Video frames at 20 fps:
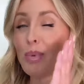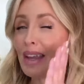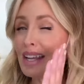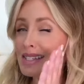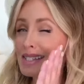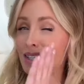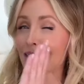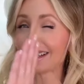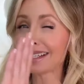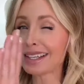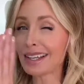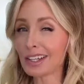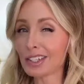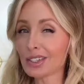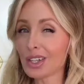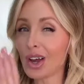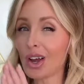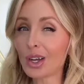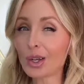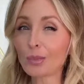basically
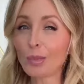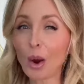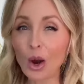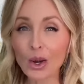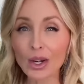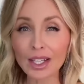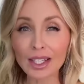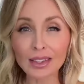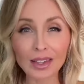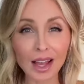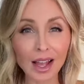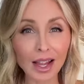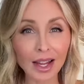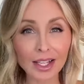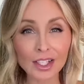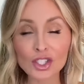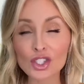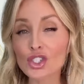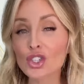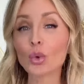along party
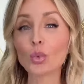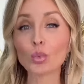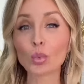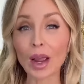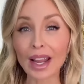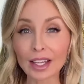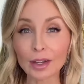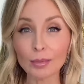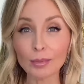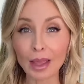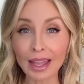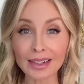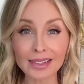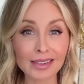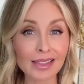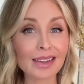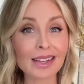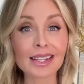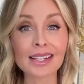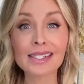lines, to recommend
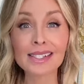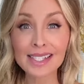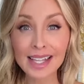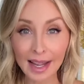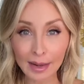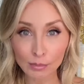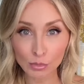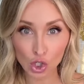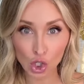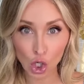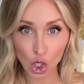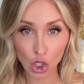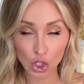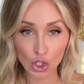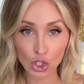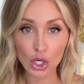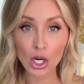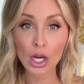the contempt charge.